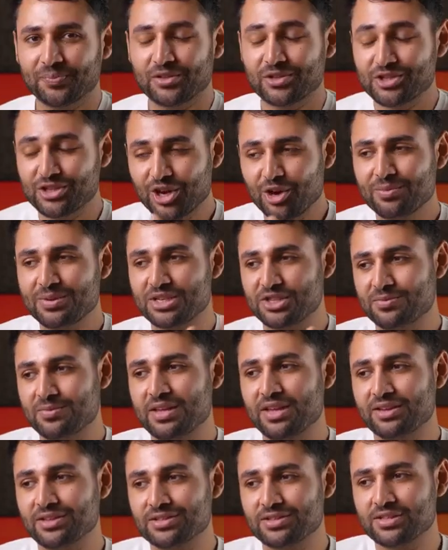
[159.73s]
Xiaomi to
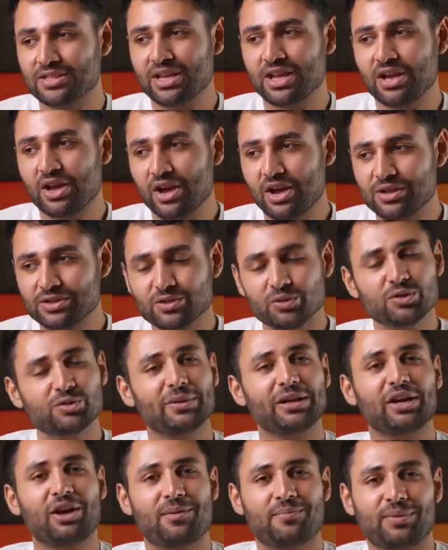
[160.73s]
me has always
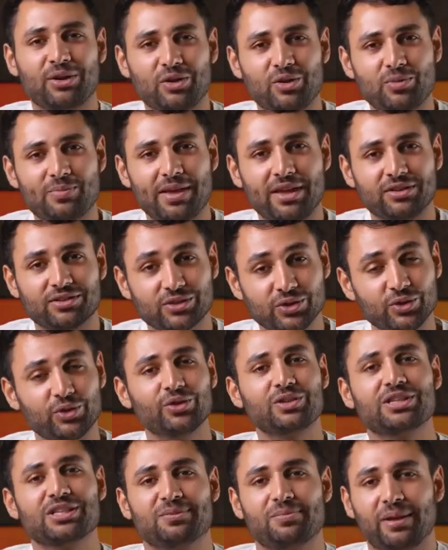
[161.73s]
been a company who makes
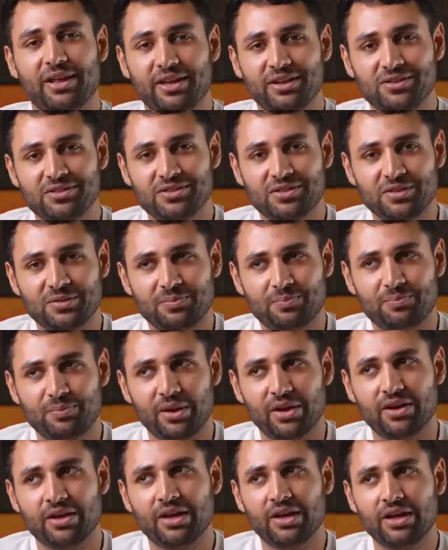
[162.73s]
good displays,
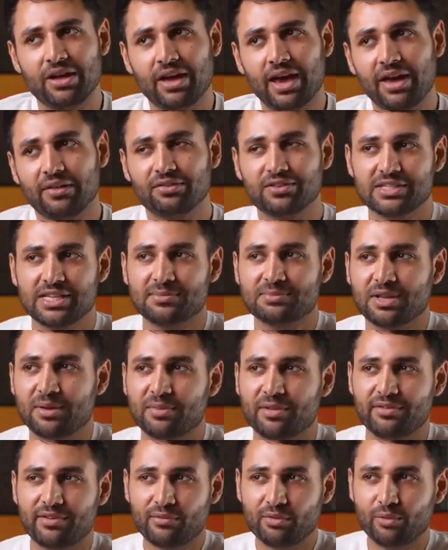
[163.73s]
but at the same time
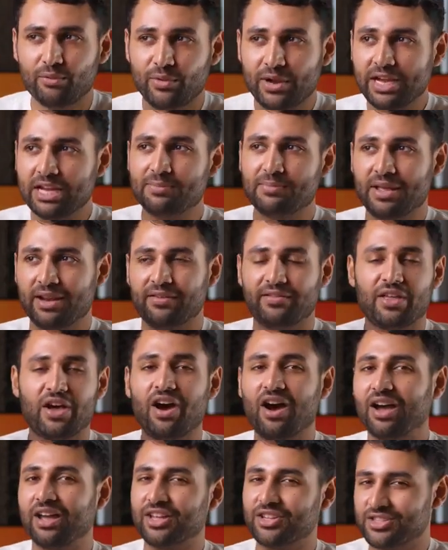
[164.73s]
they've never really been in the
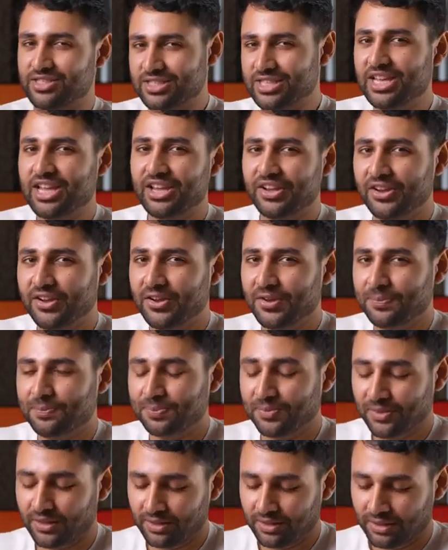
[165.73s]
highest tier.
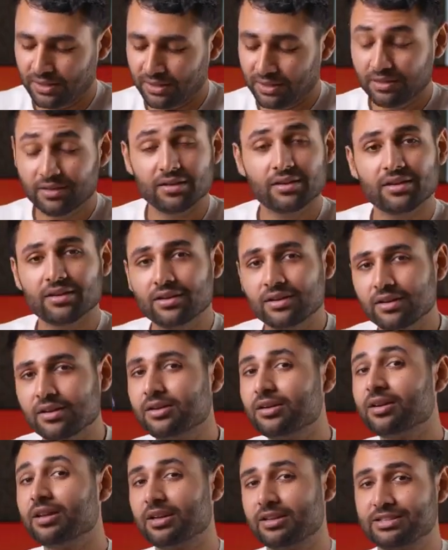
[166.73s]

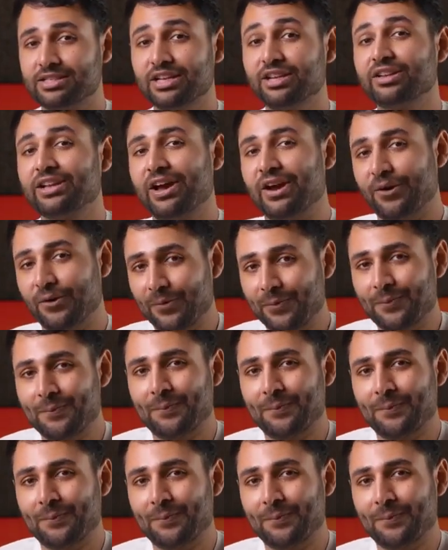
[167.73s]
Till now.